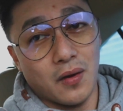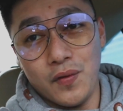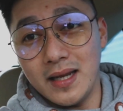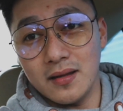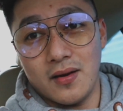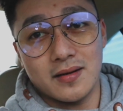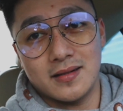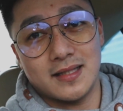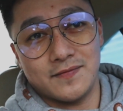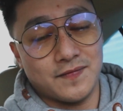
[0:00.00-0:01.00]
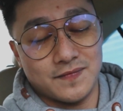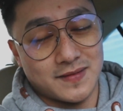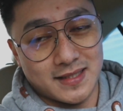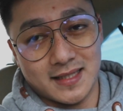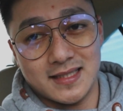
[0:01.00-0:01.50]
way longer than
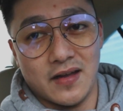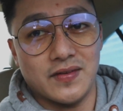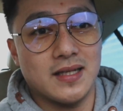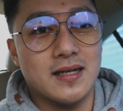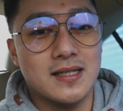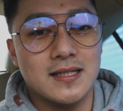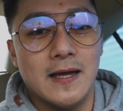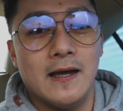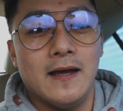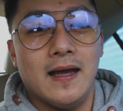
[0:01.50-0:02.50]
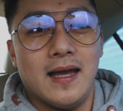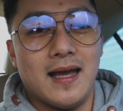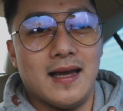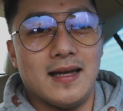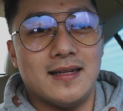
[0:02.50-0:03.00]
6-7 years.
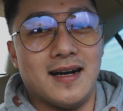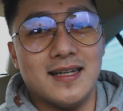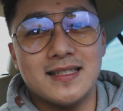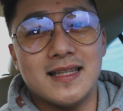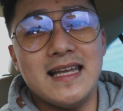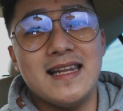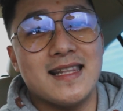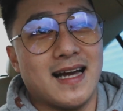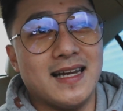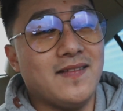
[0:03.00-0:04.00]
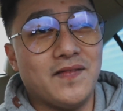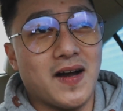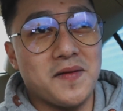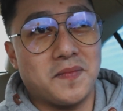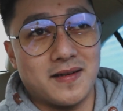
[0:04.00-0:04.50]
And honestly,
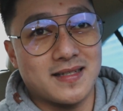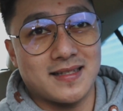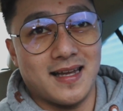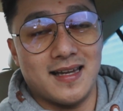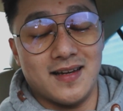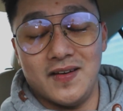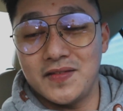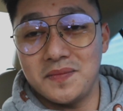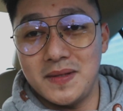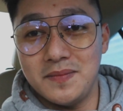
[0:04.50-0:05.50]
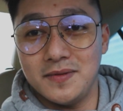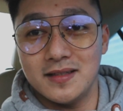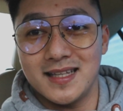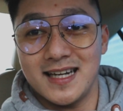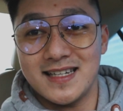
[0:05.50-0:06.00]
95% of the
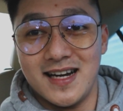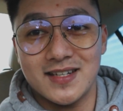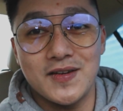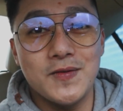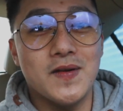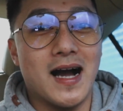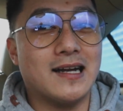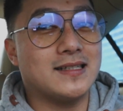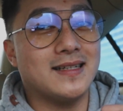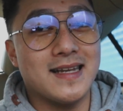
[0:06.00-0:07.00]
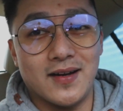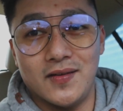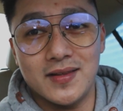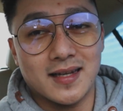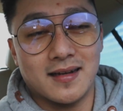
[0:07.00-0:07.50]
people that I talked to actually
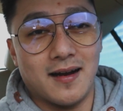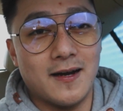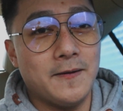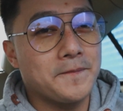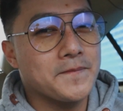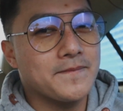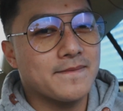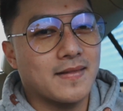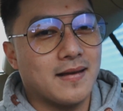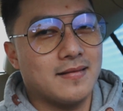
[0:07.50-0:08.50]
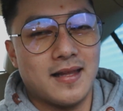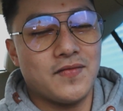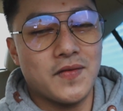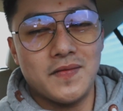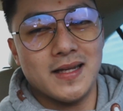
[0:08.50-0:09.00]
own the car
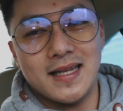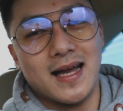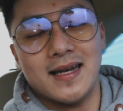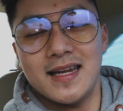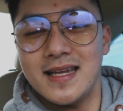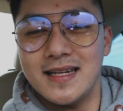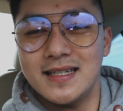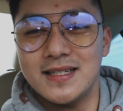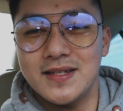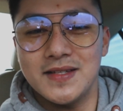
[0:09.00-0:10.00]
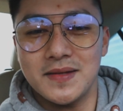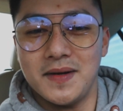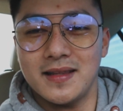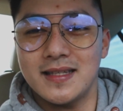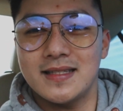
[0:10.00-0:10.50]
never really had any issues
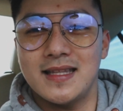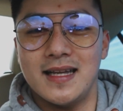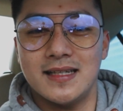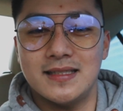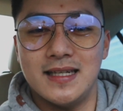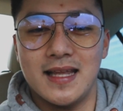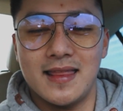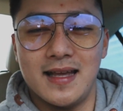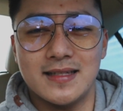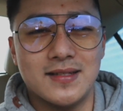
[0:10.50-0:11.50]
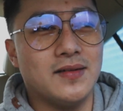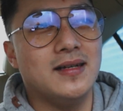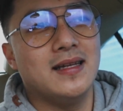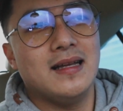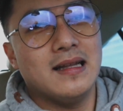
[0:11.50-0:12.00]
about this DSG thing.
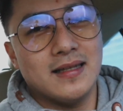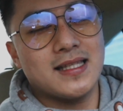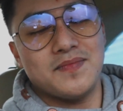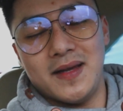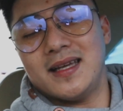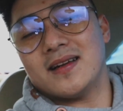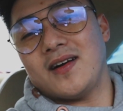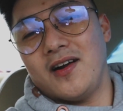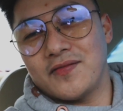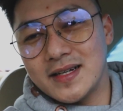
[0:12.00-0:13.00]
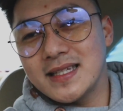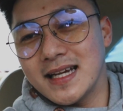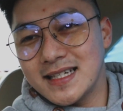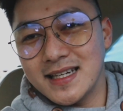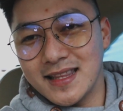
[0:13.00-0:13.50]
So let's make it a
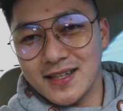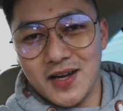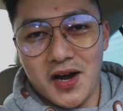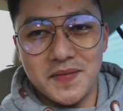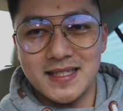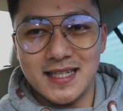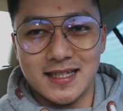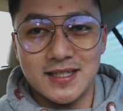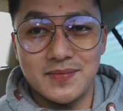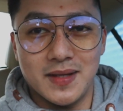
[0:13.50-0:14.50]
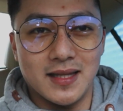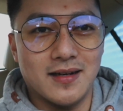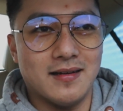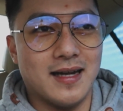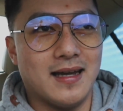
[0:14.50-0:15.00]
conversation in the comment section
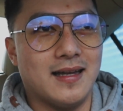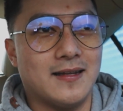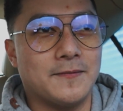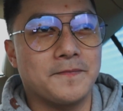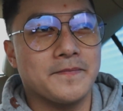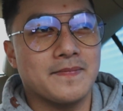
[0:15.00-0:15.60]
below, and